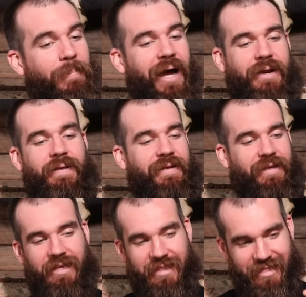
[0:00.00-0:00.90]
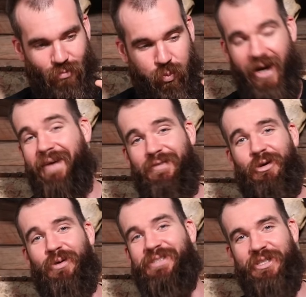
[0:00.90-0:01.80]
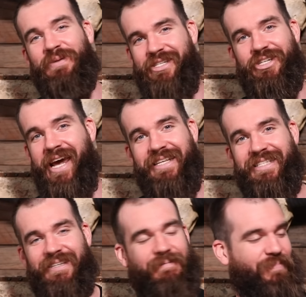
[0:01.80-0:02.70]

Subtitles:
But whatever you're doing, Jess,